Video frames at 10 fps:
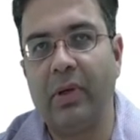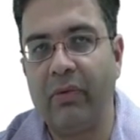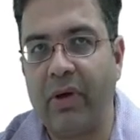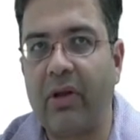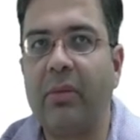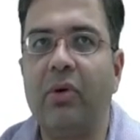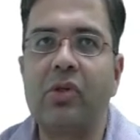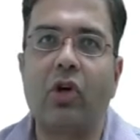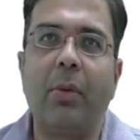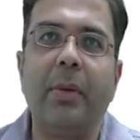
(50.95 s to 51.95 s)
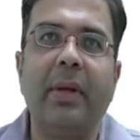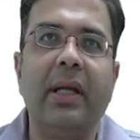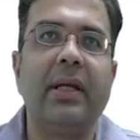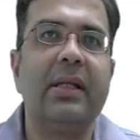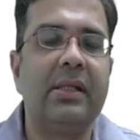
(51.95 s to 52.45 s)
one of the most common
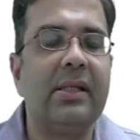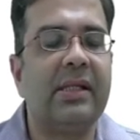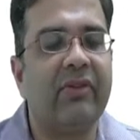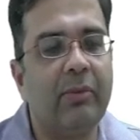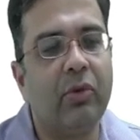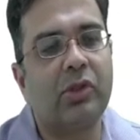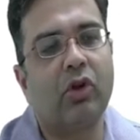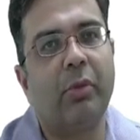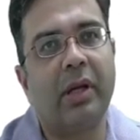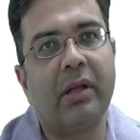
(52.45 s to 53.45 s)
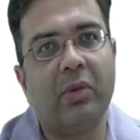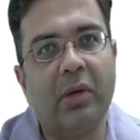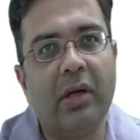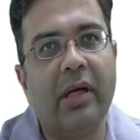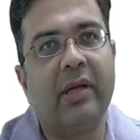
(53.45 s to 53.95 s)
malignancies seven most common in the
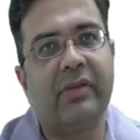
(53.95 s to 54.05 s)
world